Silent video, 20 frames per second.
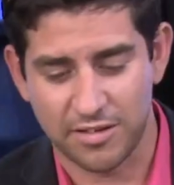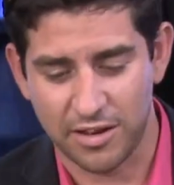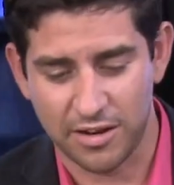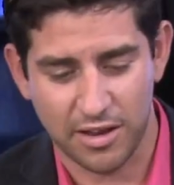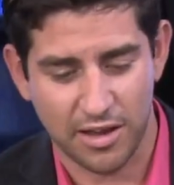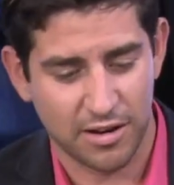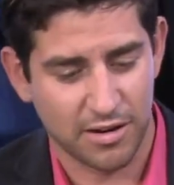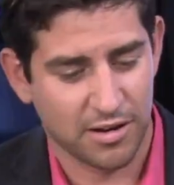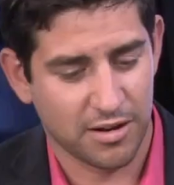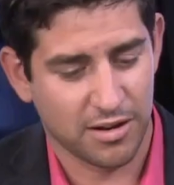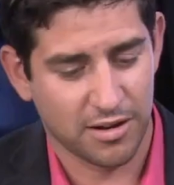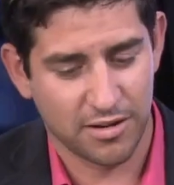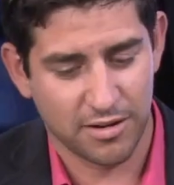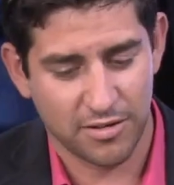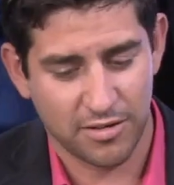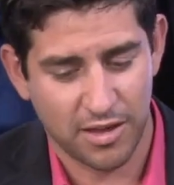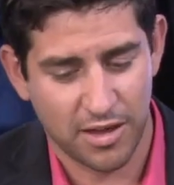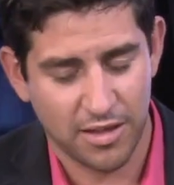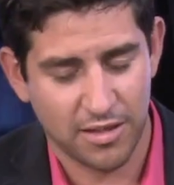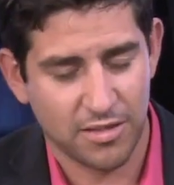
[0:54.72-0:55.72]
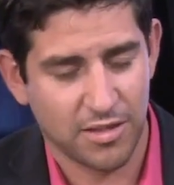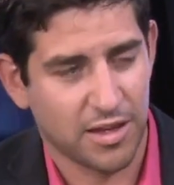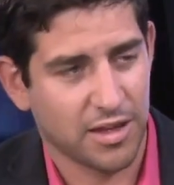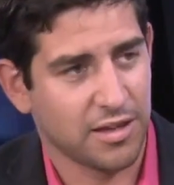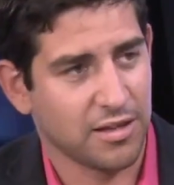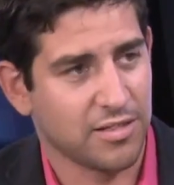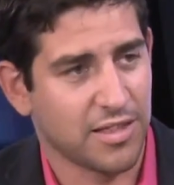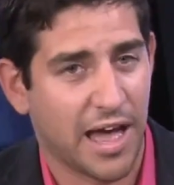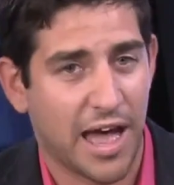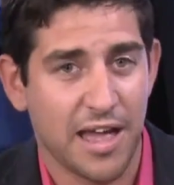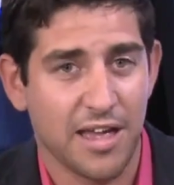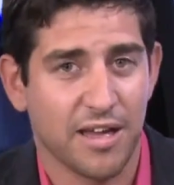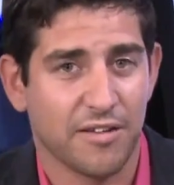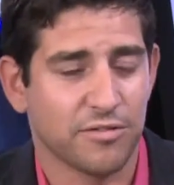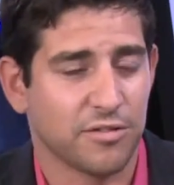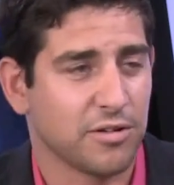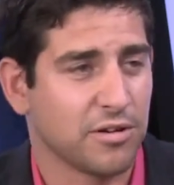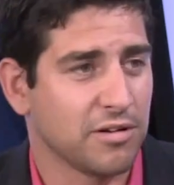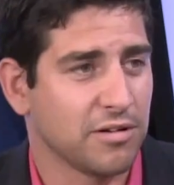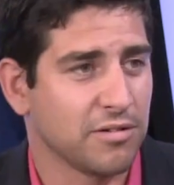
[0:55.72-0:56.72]
and they die
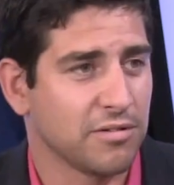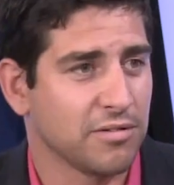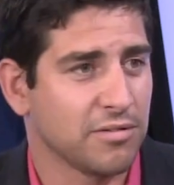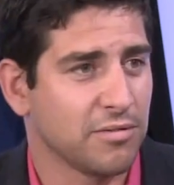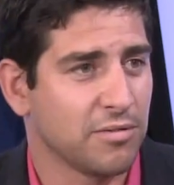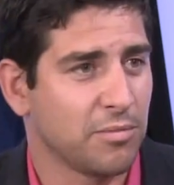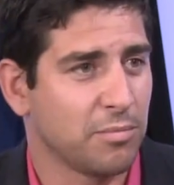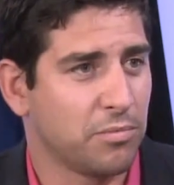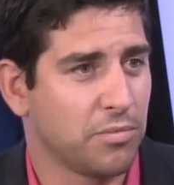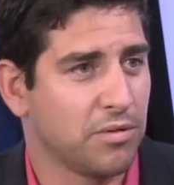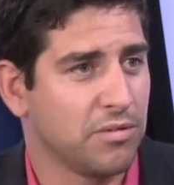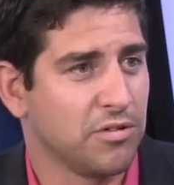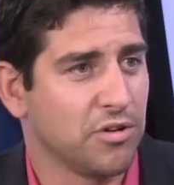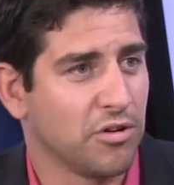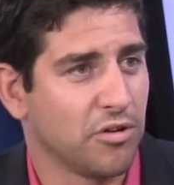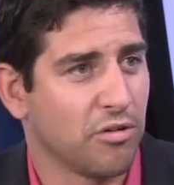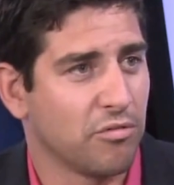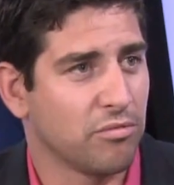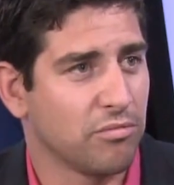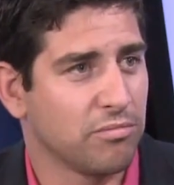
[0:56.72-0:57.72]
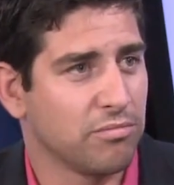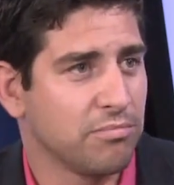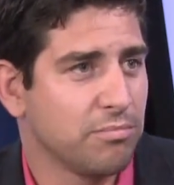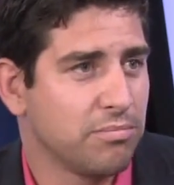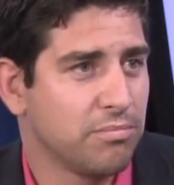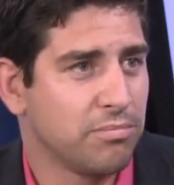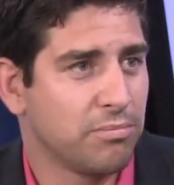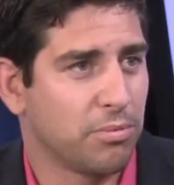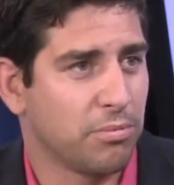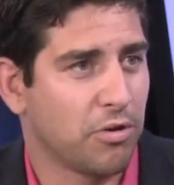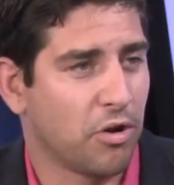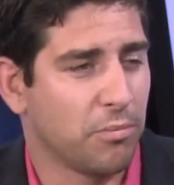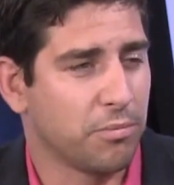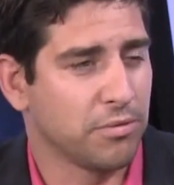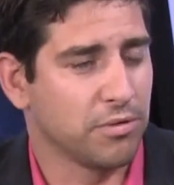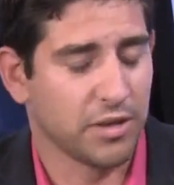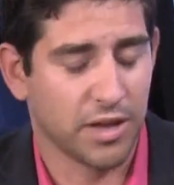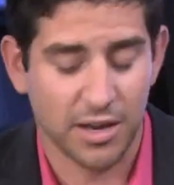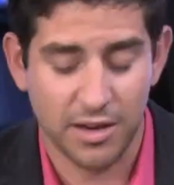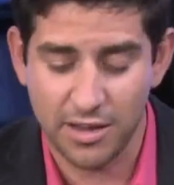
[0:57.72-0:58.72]
after,
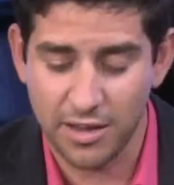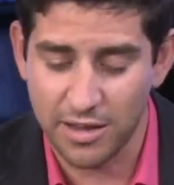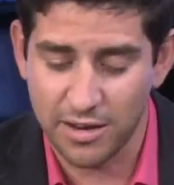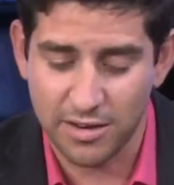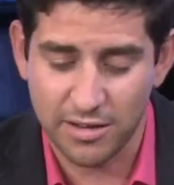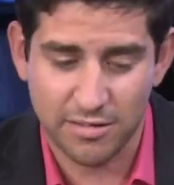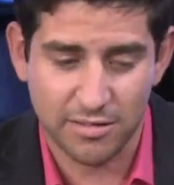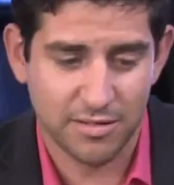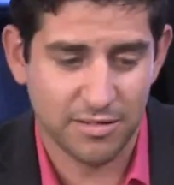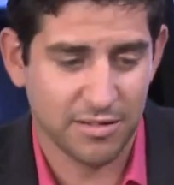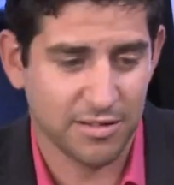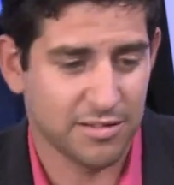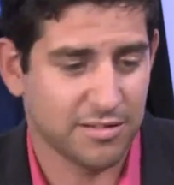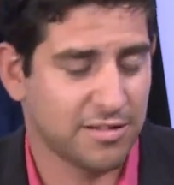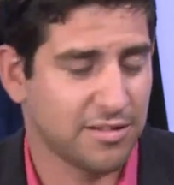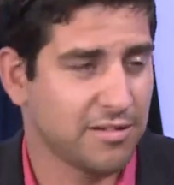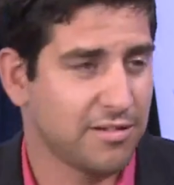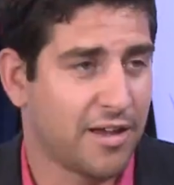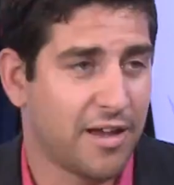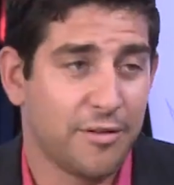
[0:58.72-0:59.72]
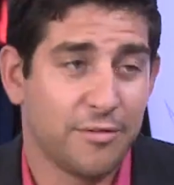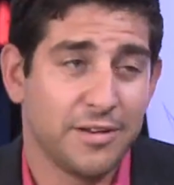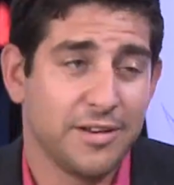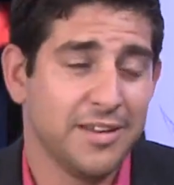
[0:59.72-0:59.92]
copulating, and it's how it